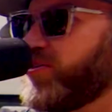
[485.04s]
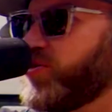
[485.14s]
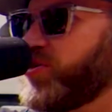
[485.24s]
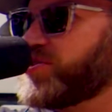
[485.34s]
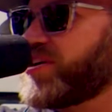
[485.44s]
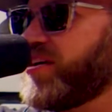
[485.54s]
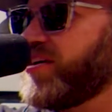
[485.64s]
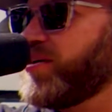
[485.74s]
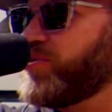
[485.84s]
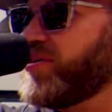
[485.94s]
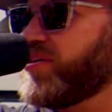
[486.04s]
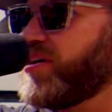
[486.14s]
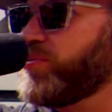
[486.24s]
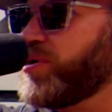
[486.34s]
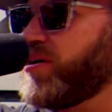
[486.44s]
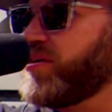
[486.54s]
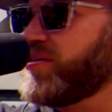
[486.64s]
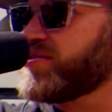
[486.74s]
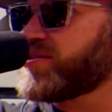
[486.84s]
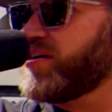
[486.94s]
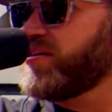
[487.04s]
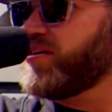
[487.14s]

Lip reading: Were you skinny dipping in that pond inside there?